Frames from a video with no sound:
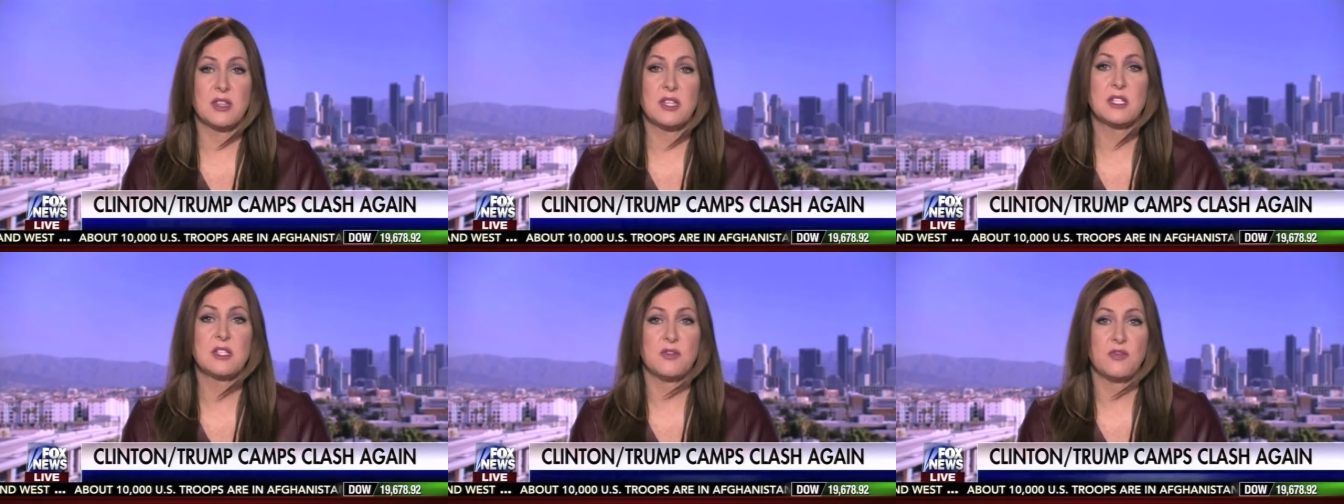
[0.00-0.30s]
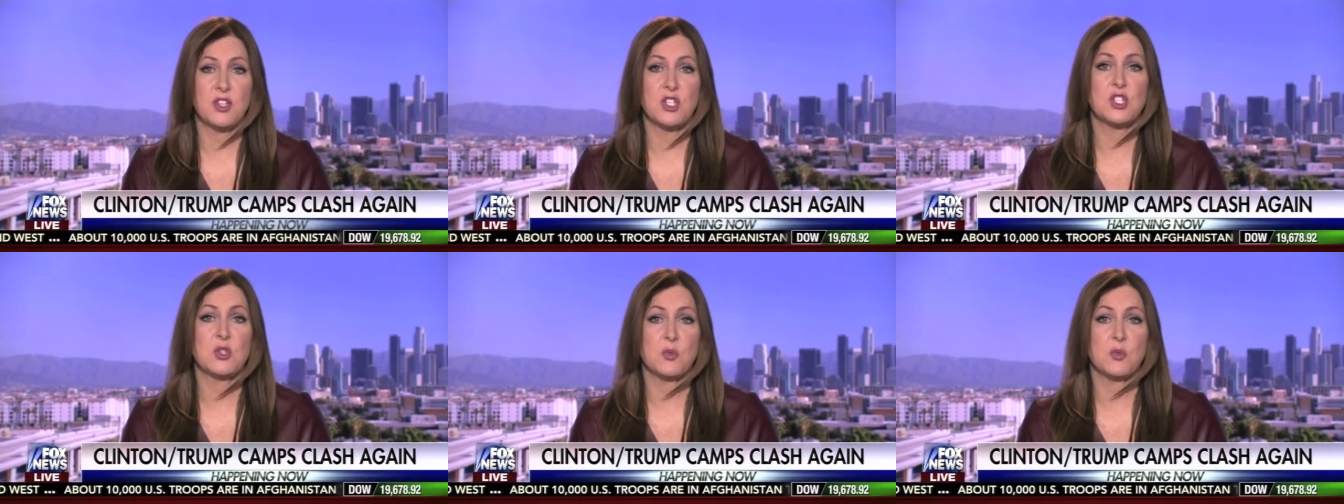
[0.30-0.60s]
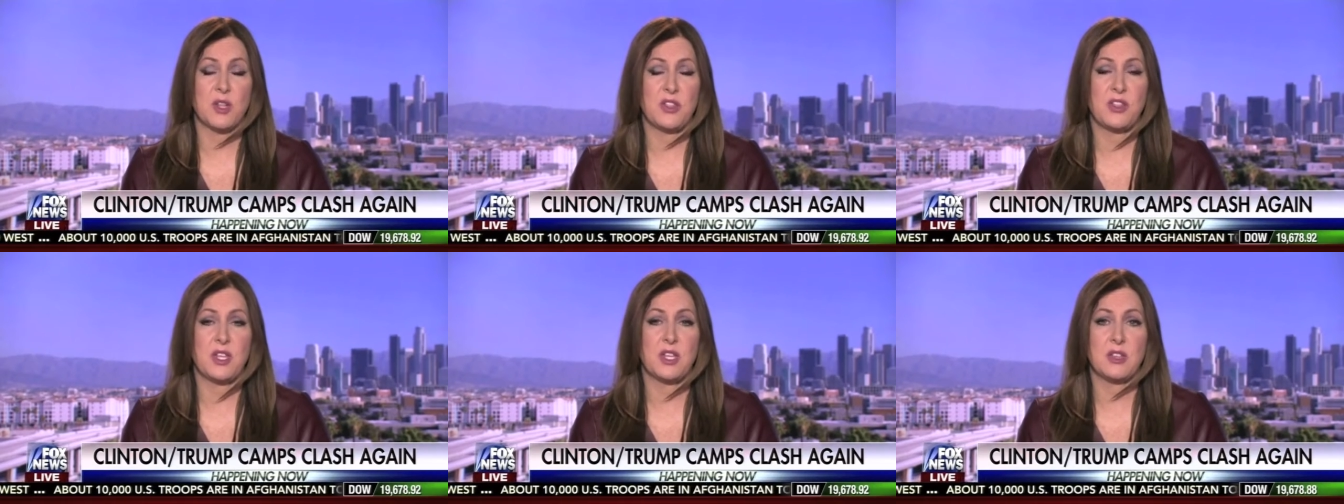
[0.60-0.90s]
the
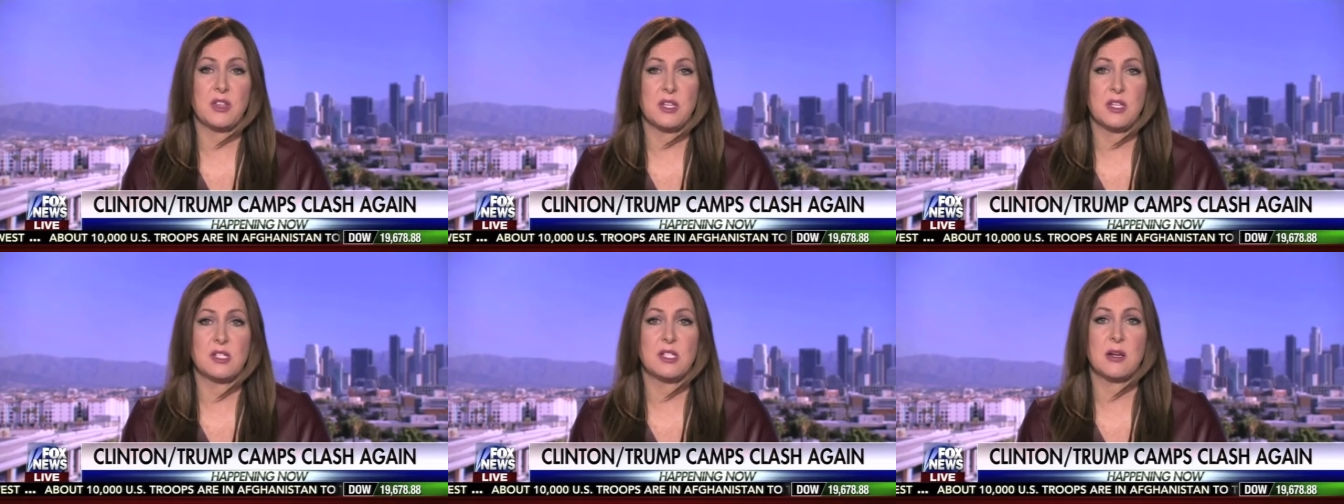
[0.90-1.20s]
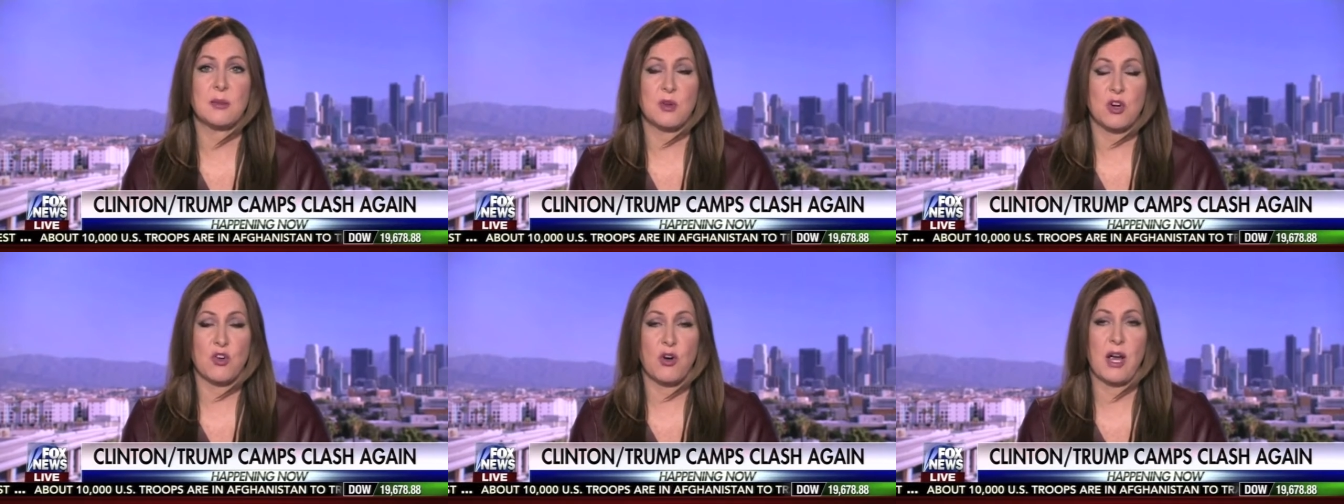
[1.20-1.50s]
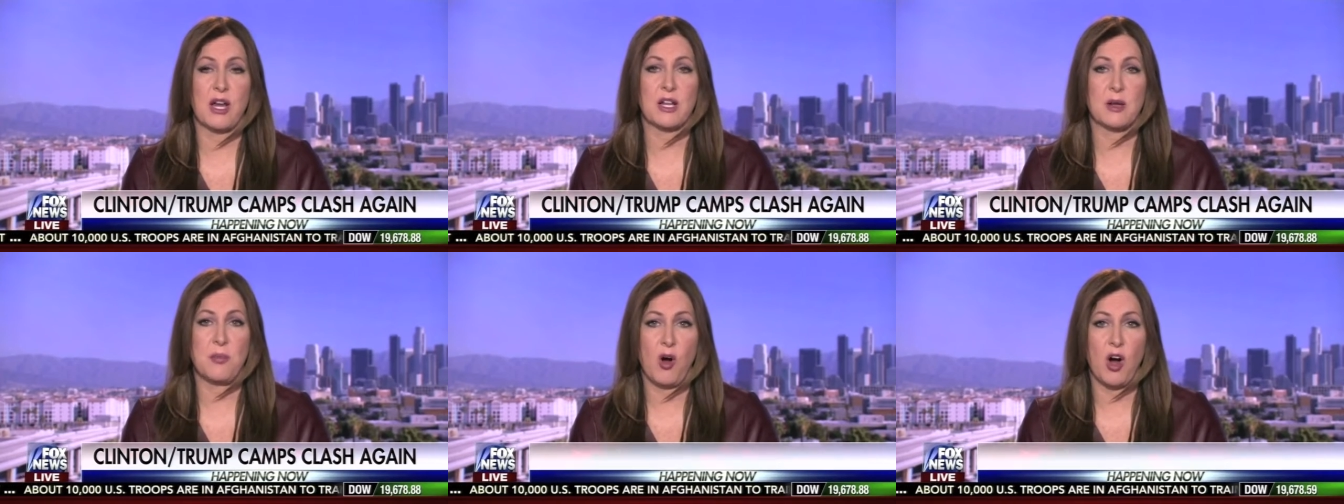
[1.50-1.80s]
division within the Democratic